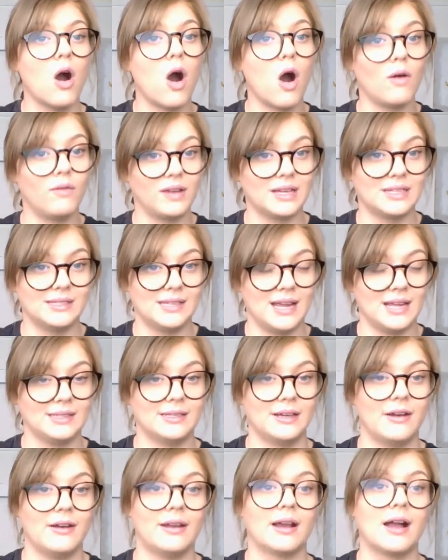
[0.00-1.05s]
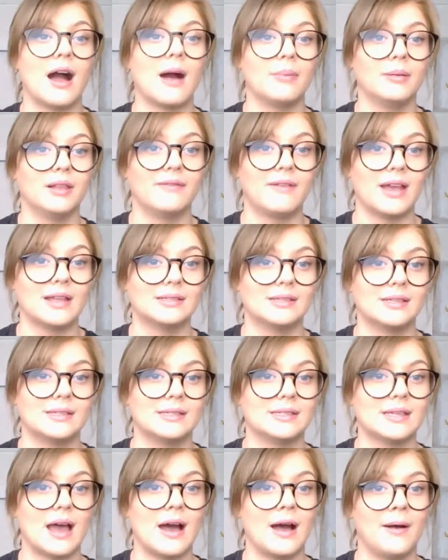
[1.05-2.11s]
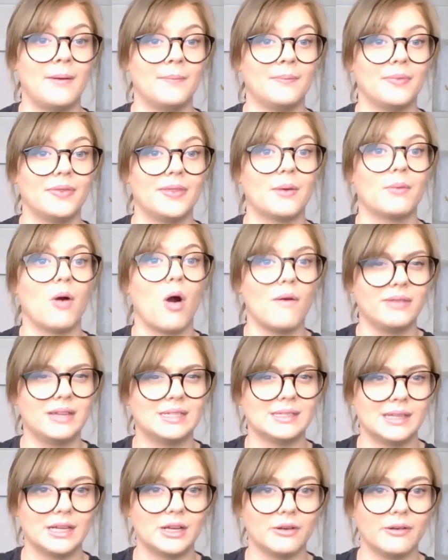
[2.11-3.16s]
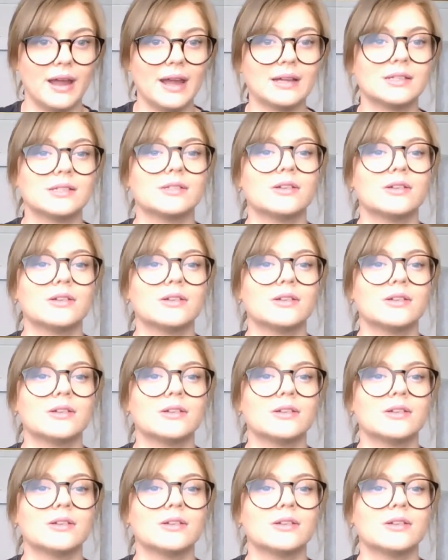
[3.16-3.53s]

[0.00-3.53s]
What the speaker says: obvious answer and a couple of answers that were obviously correct.